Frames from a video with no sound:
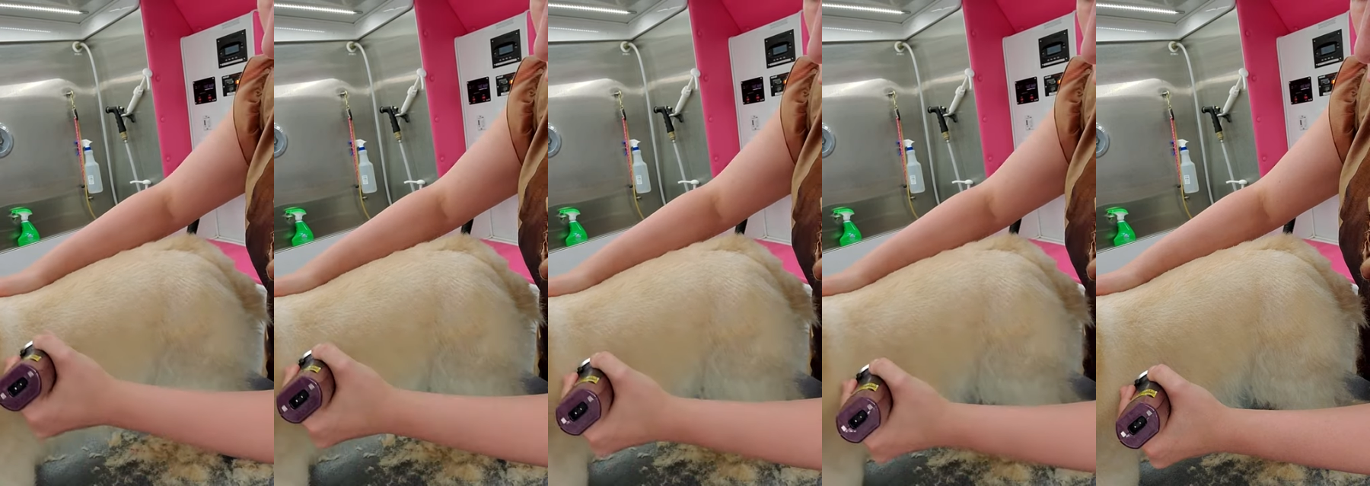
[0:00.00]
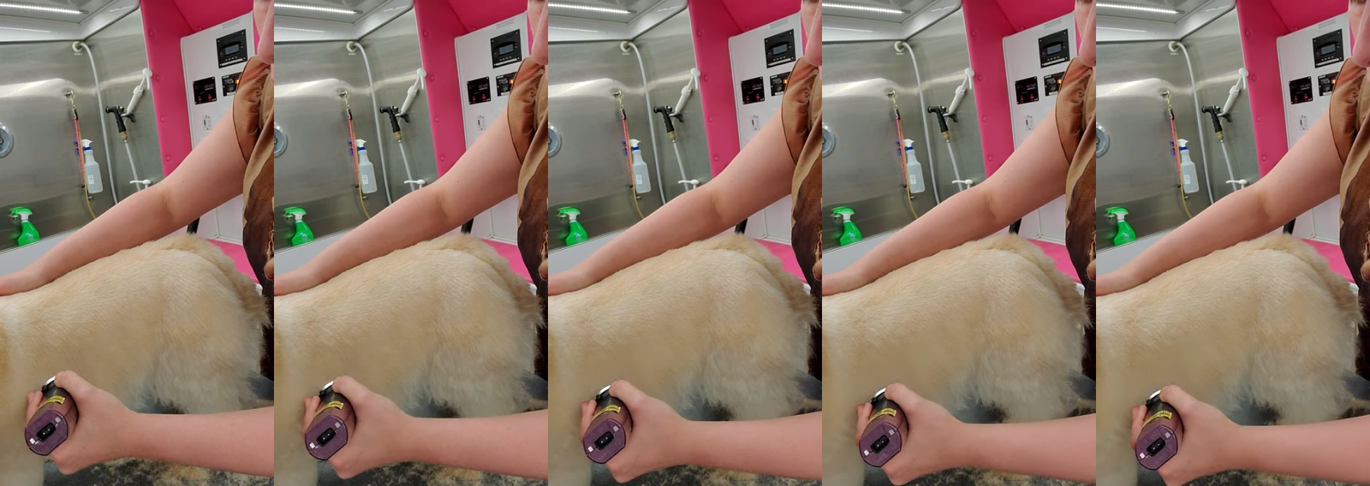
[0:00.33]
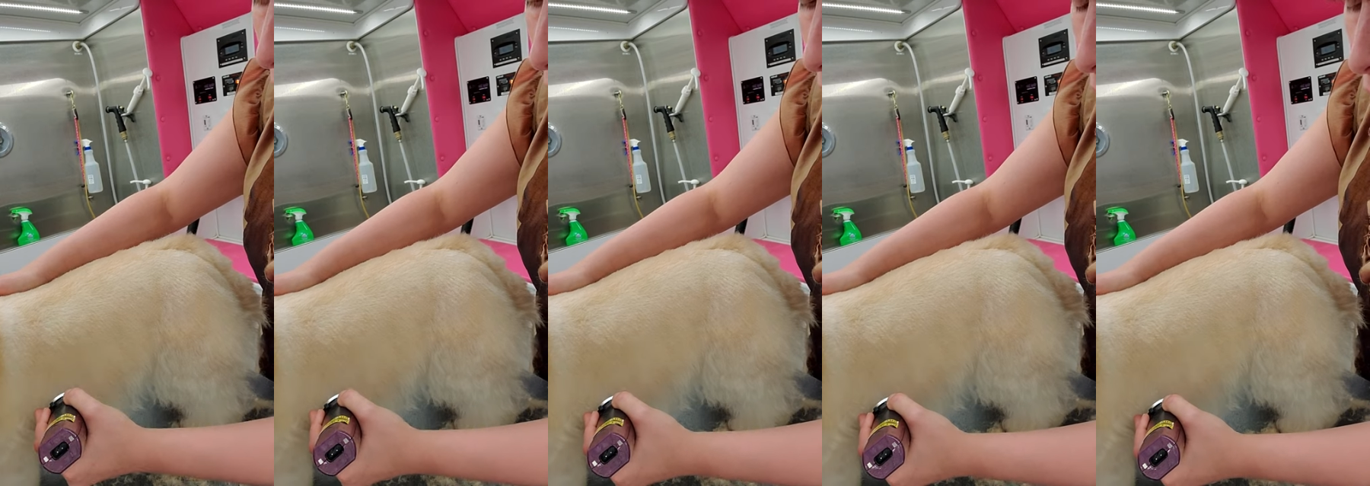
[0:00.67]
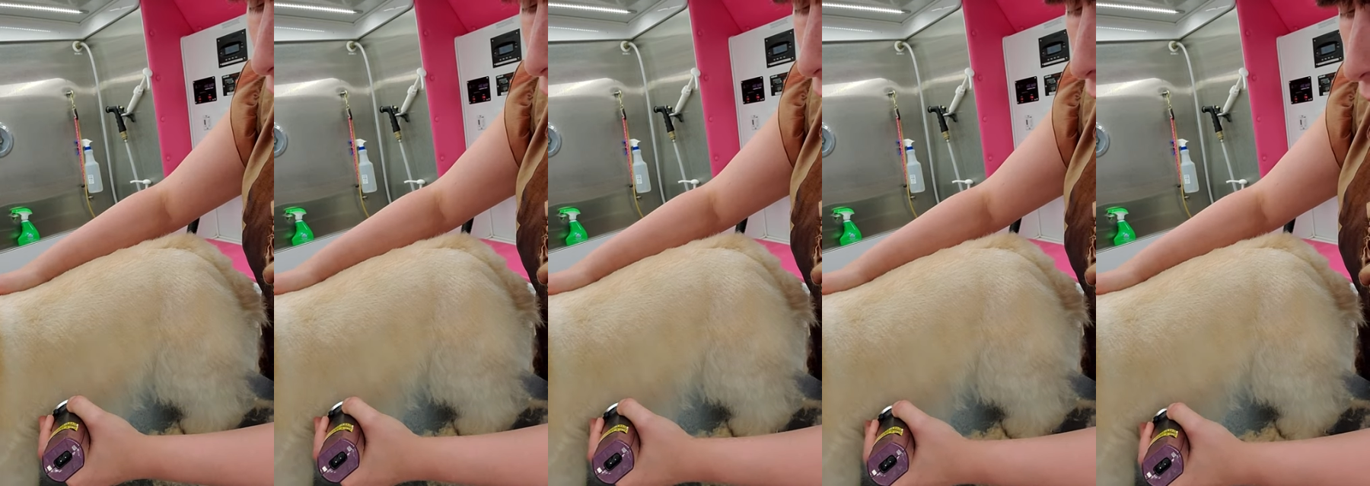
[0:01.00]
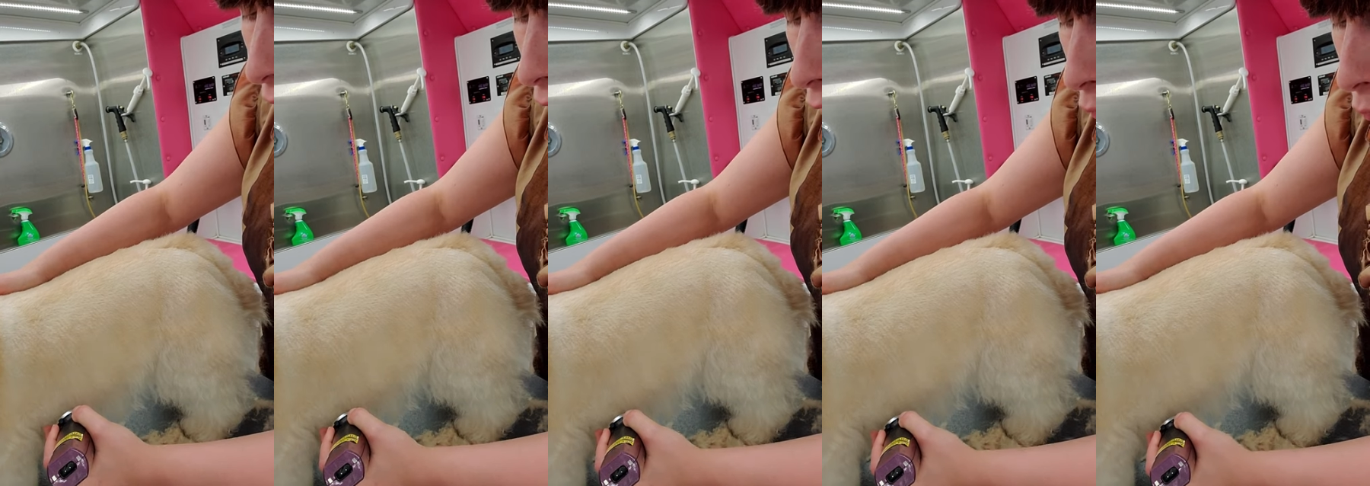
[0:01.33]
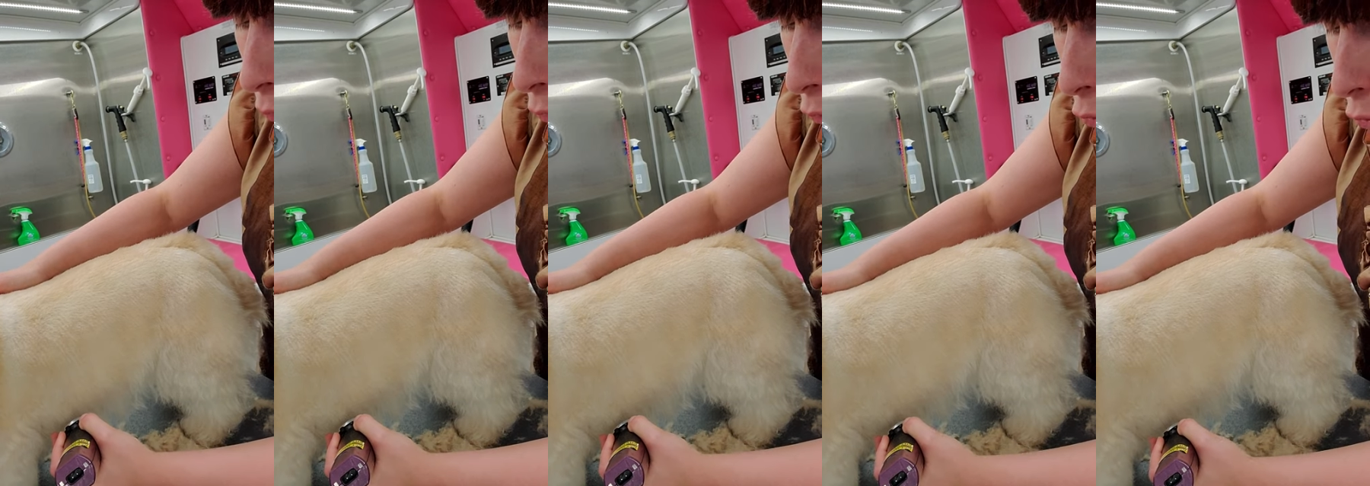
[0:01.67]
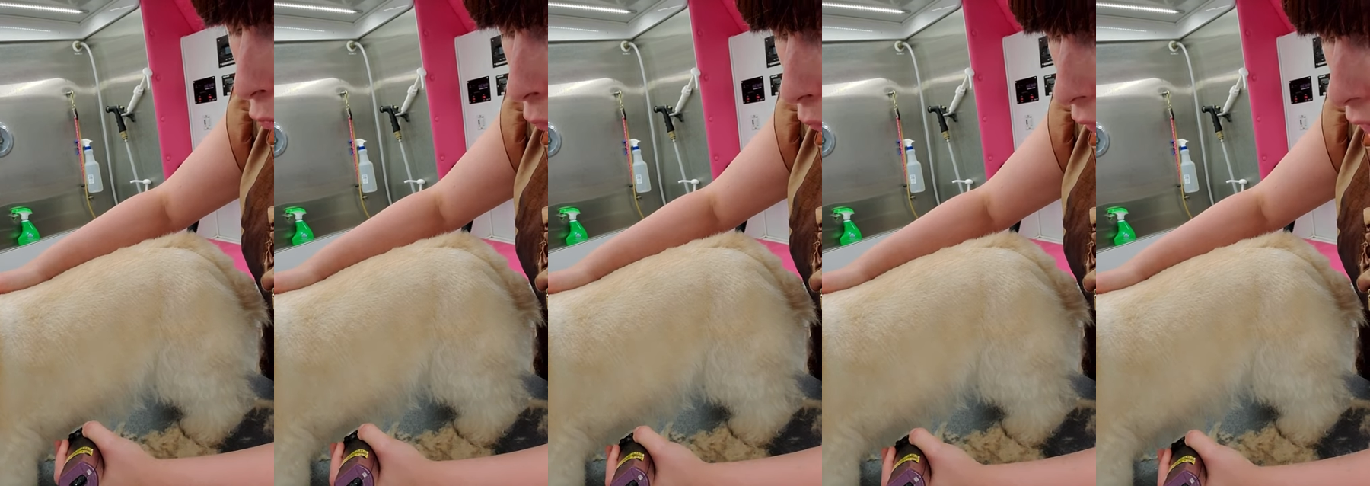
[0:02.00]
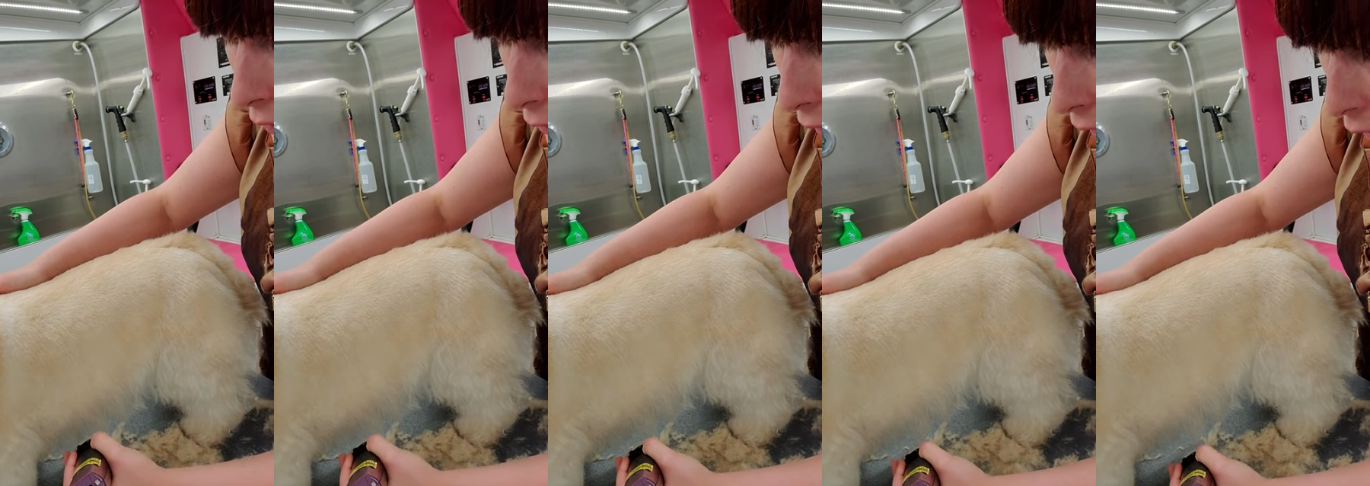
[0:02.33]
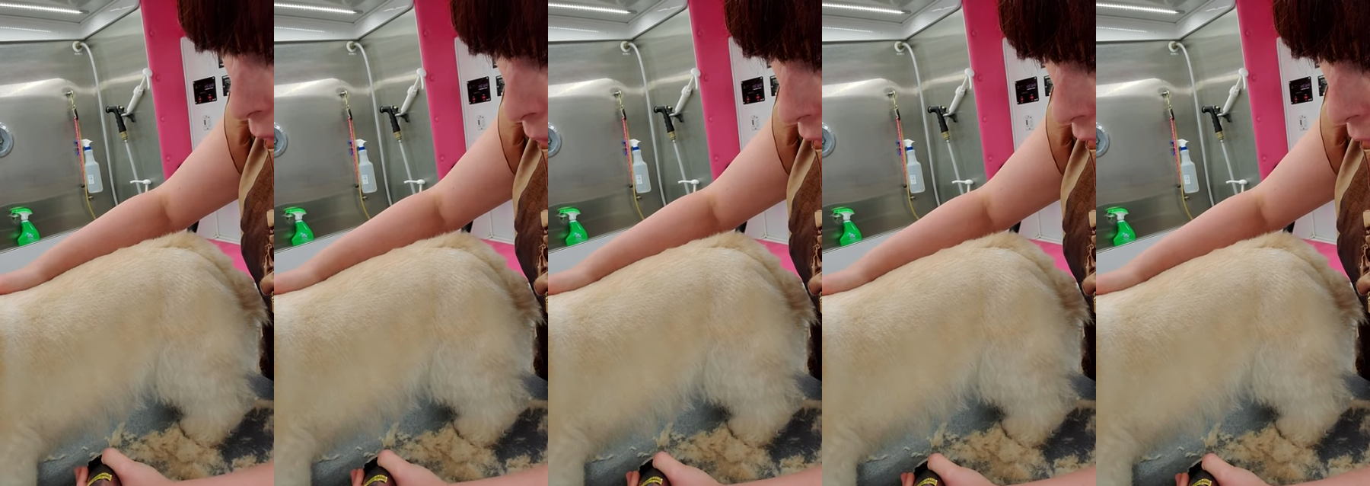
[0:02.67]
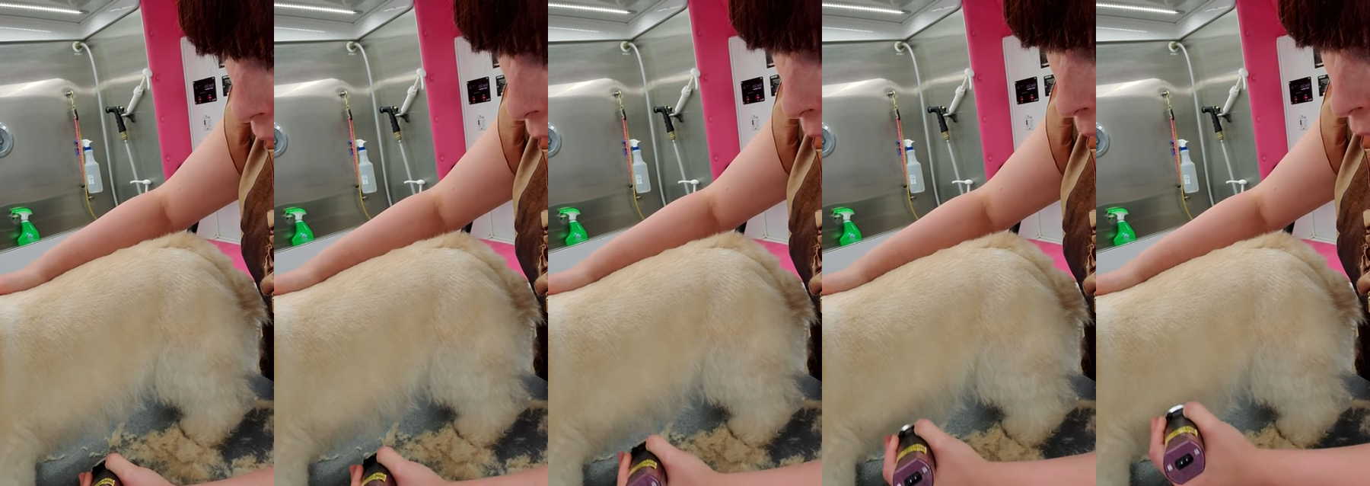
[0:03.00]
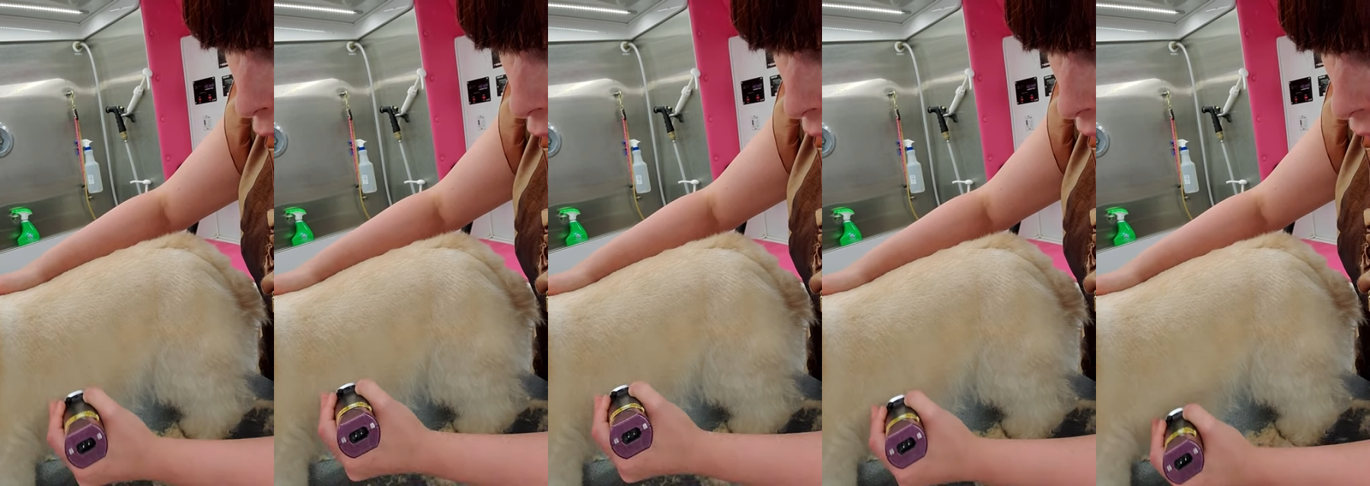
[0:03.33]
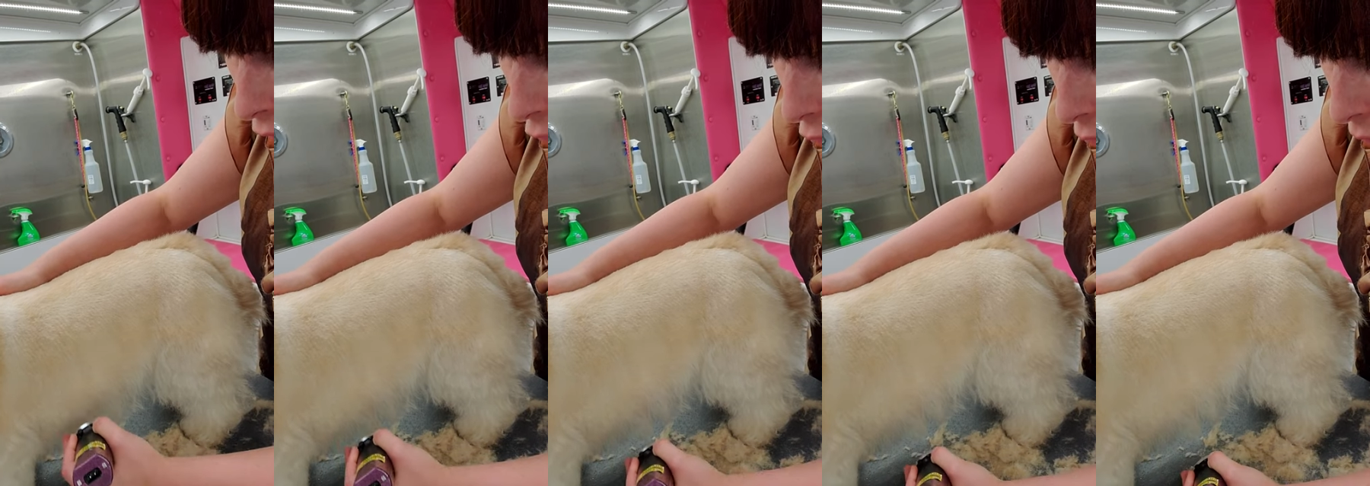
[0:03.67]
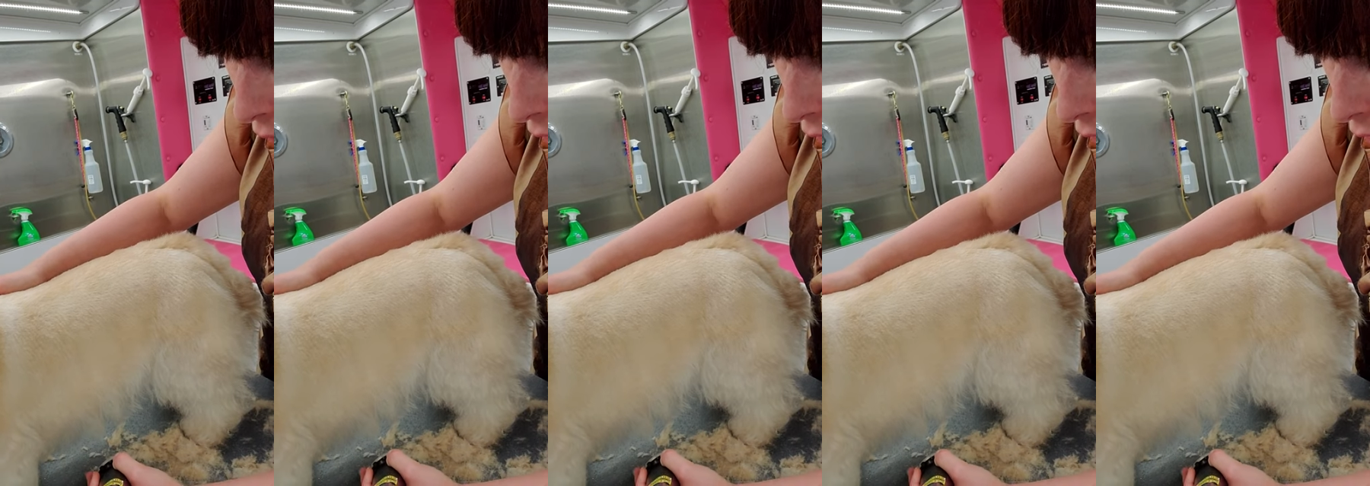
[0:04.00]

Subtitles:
(no speaker visible)